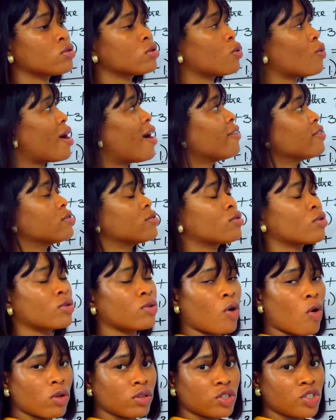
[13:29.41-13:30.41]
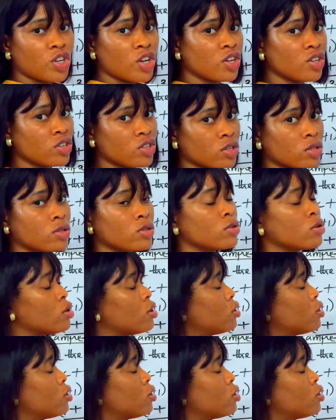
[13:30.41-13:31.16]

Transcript: So we have to change it